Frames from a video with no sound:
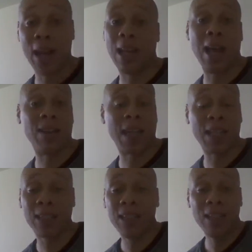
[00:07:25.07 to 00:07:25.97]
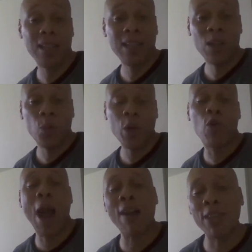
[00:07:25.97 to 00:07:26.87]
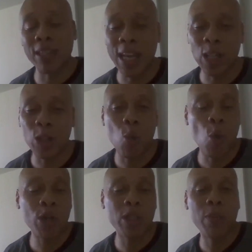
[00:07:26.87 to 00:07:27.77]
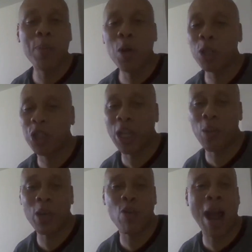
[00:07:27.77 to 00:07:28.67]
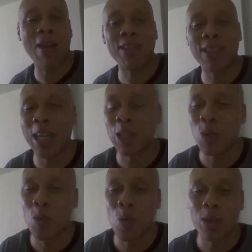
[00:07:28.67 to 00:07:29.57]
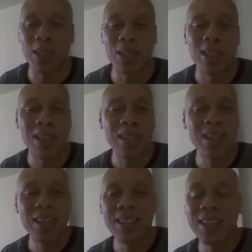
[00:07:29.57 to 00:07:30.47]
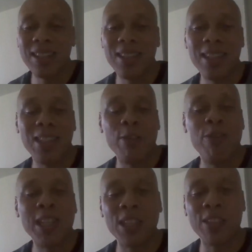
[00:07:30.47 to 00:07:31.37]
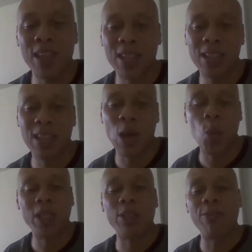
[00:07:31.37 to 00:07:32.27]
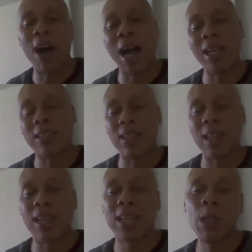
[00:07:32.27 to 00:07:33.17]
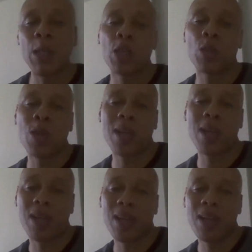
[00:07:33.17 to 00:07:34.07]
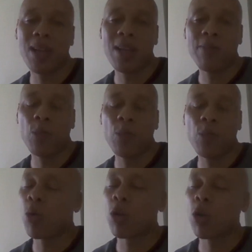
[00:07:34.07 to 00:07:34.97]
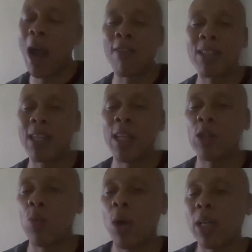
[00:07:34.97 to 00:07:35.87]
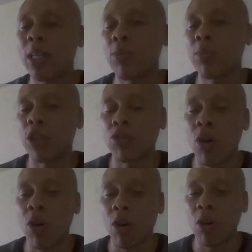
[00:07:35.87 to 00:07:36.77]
lives. We gravitate towards the bullshit. We gravitate towards the divisiveness and what divides us and keeps us weak. We don't gravitate to what keeps us strong.